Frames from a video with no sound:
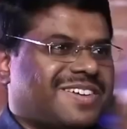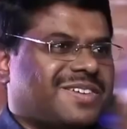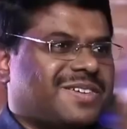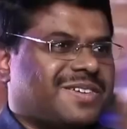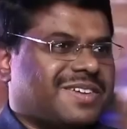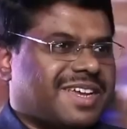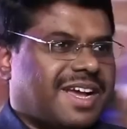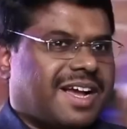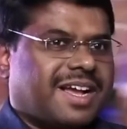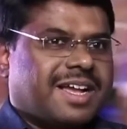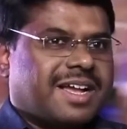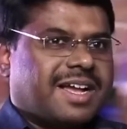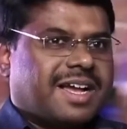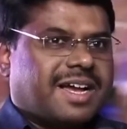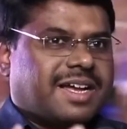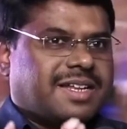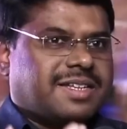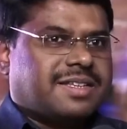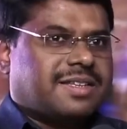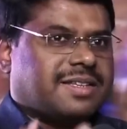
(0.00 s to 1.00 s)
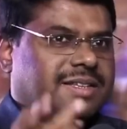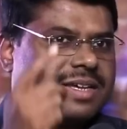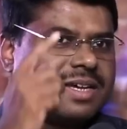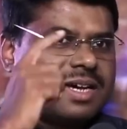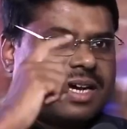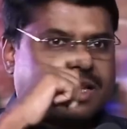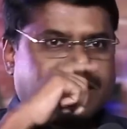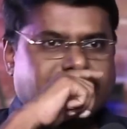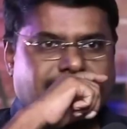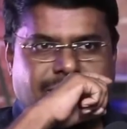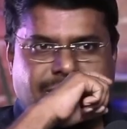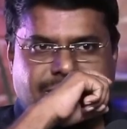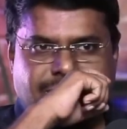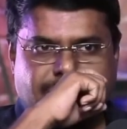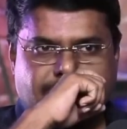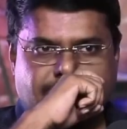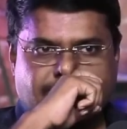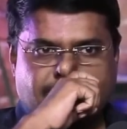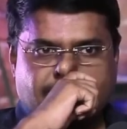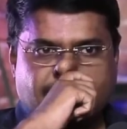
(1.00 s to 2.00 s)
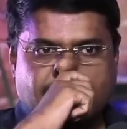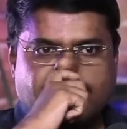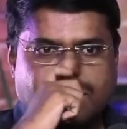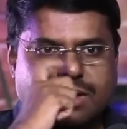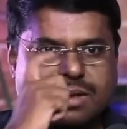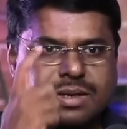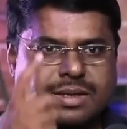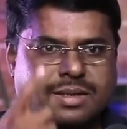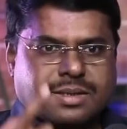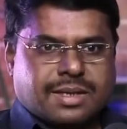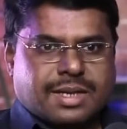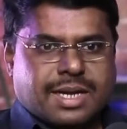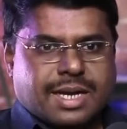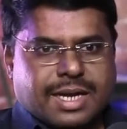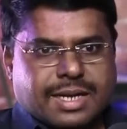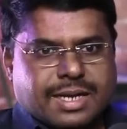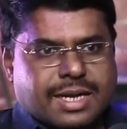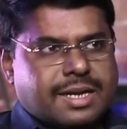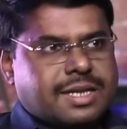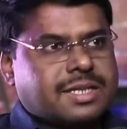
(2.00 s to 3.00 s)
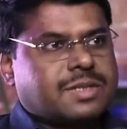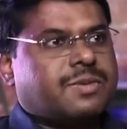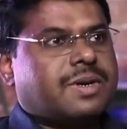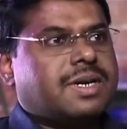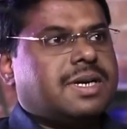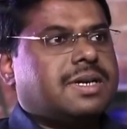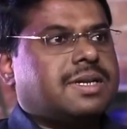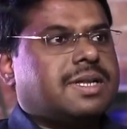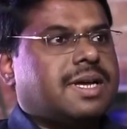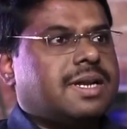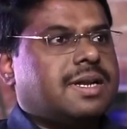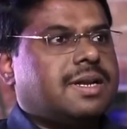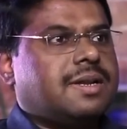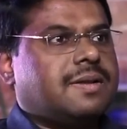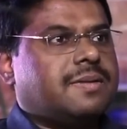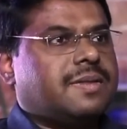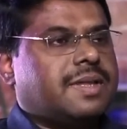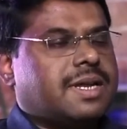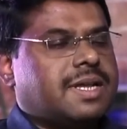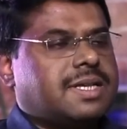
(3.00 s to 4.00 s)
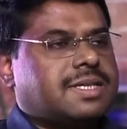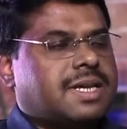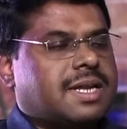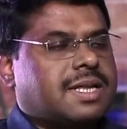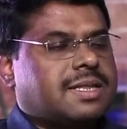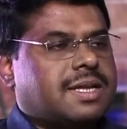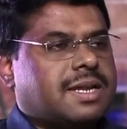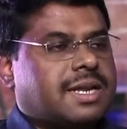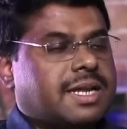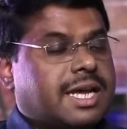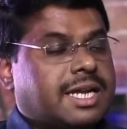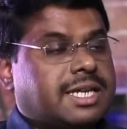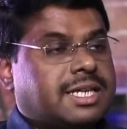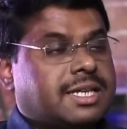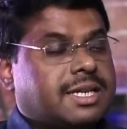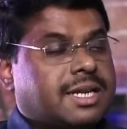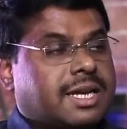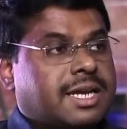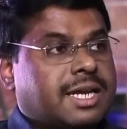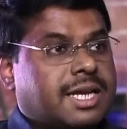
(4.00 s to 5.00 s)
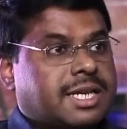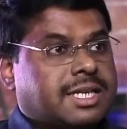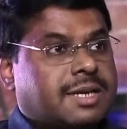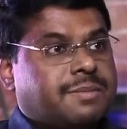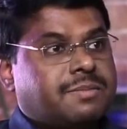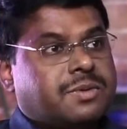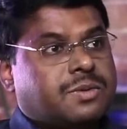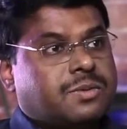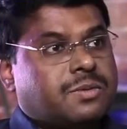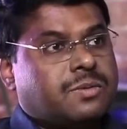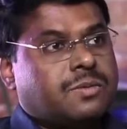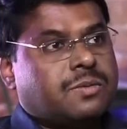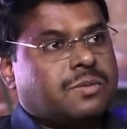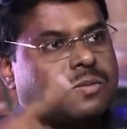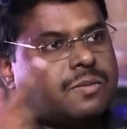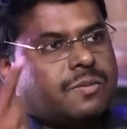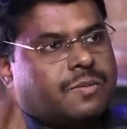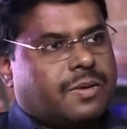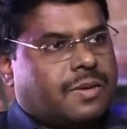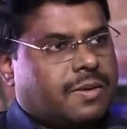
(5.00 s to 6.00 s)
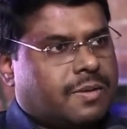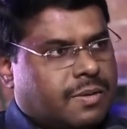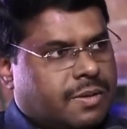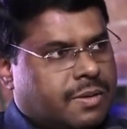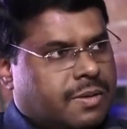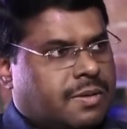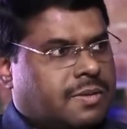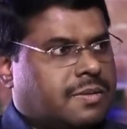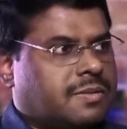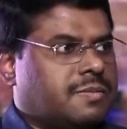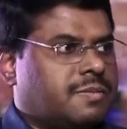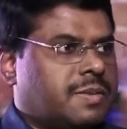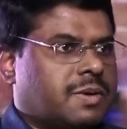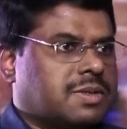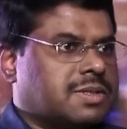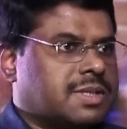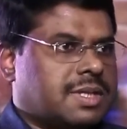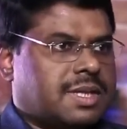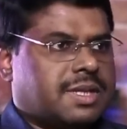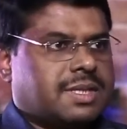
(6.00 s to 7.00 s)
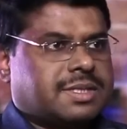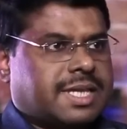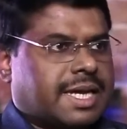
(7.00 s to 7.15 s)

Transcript: We don't know. Yeah. And the another thing, uh, the Gaganyaan is one. Then there is another re-attempt to uh, because